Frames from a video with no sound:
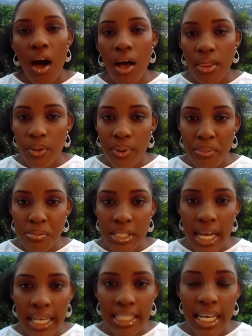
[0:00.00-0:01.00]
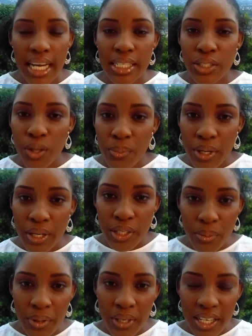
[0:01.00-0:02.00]
on the website at
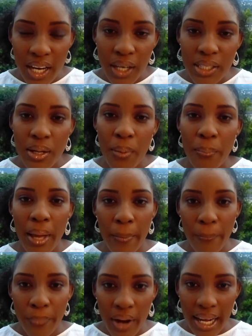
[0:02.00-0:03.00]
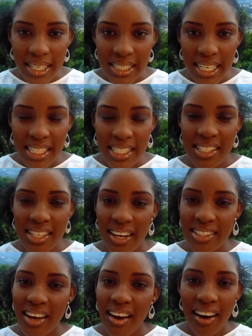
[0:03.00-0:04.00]

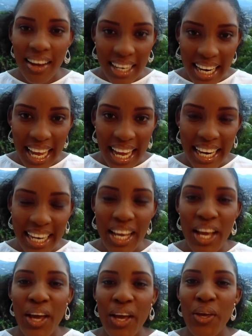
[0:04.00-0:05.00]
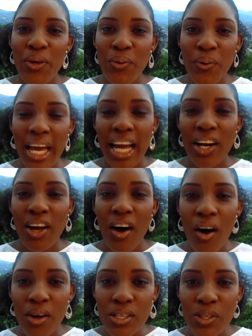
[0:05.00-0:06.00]
www.peppractice.online. You can
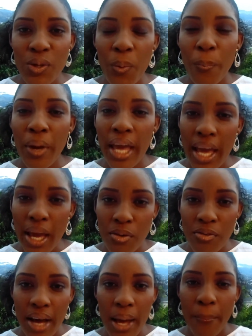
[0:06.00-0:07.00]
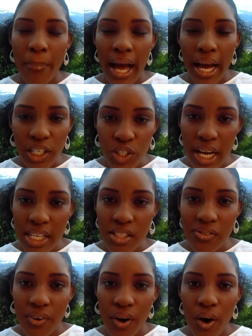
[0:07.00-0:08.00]
also pay via bank
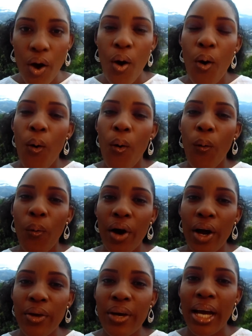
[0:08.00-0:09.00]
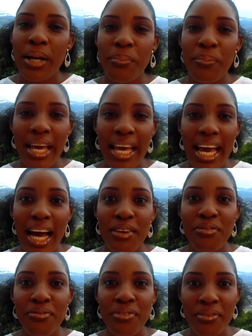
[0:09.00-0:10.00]
transfer, or you can pay
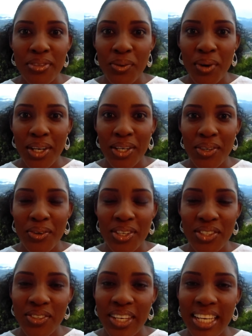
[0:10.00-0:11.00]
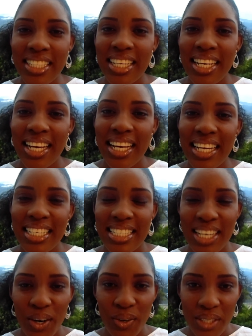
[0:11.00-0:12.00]
at 51 Duke Street,
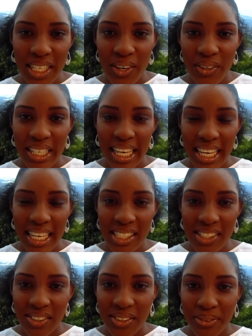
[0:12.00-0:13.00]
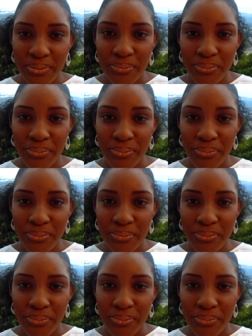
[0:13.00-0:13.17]
downtown Kingston.